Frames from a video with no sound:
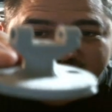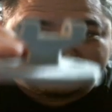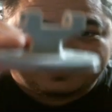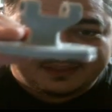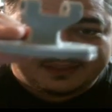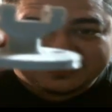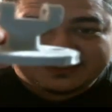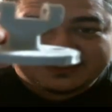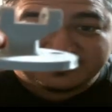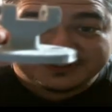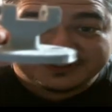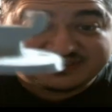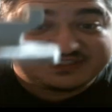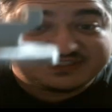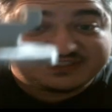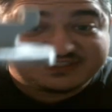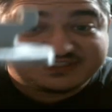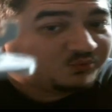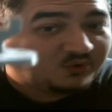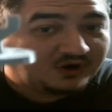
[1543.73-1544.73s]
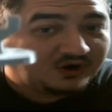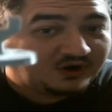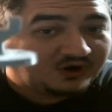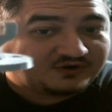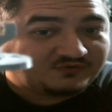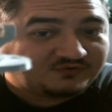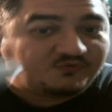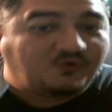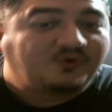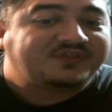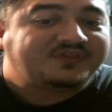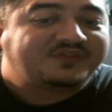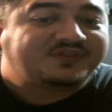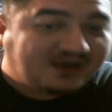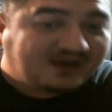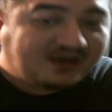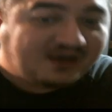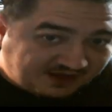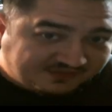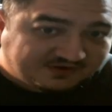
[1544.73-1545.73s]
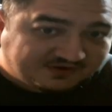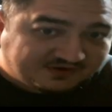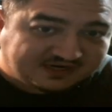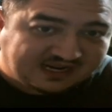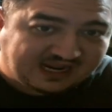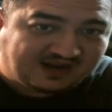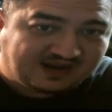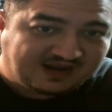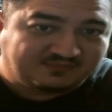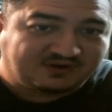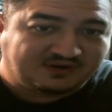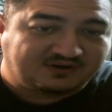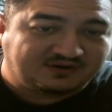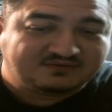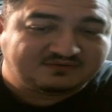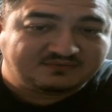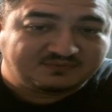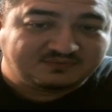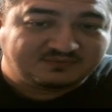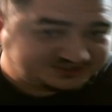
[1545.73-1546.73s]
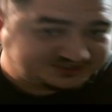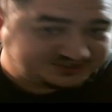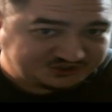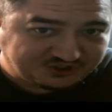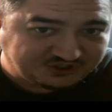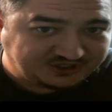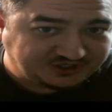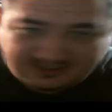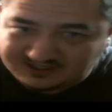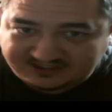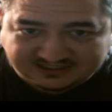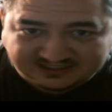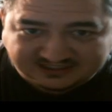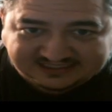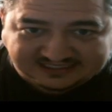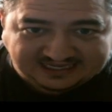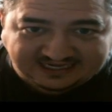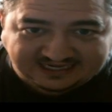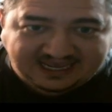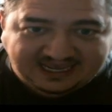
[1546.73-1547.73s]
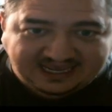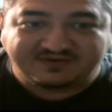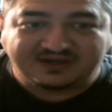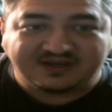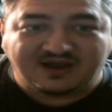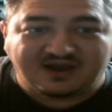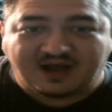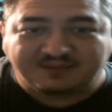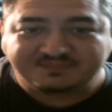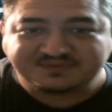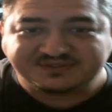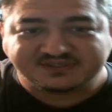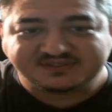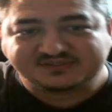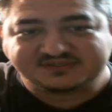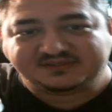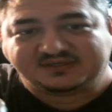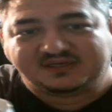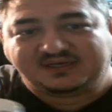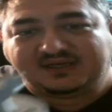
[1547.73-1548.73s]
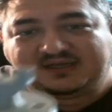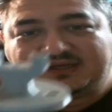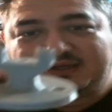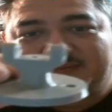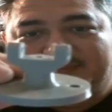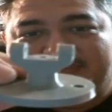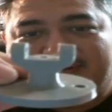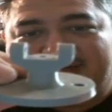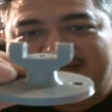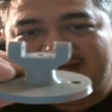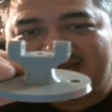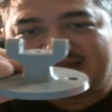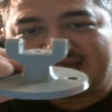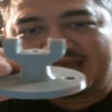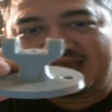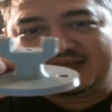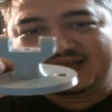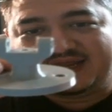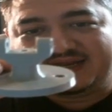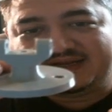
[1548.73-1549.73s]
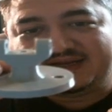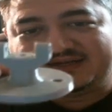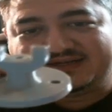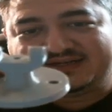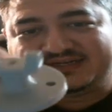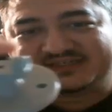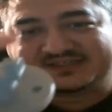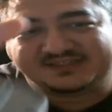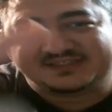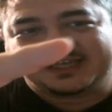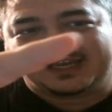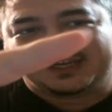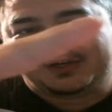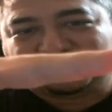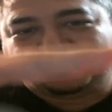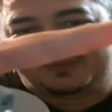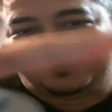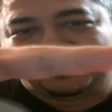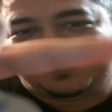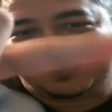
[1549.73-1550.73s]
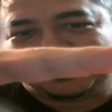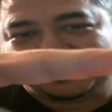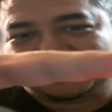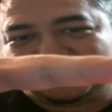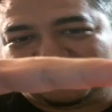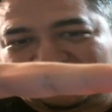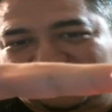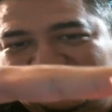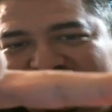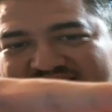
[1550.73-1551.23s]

this will still work for the other camera, which is good because I like having options. But I needed to send you this one